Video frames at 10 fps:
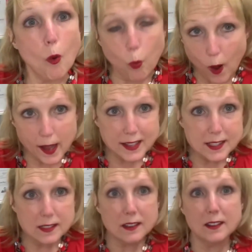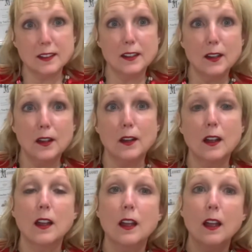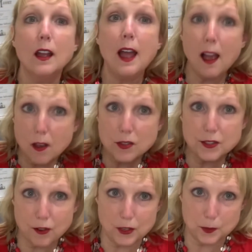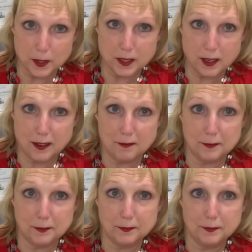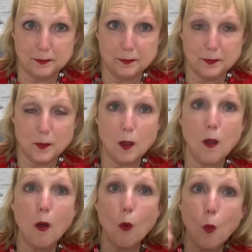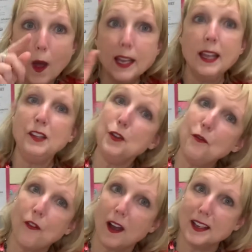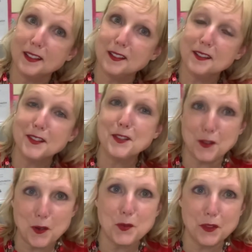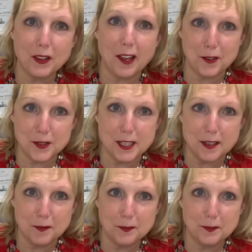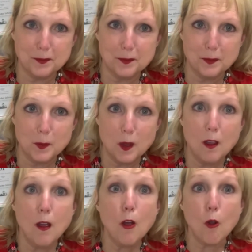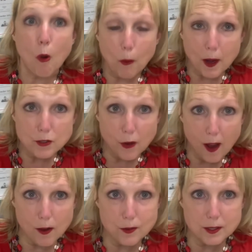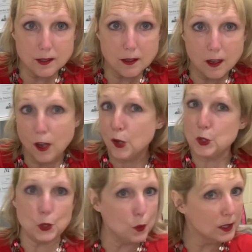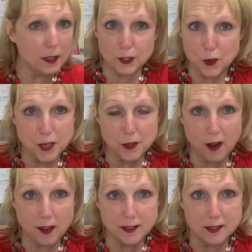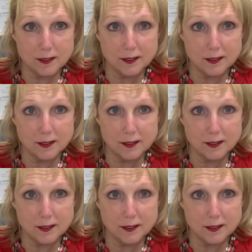What else starts with D? What can you find that starts with the letter D? Go around your house, do a little treasure hunt,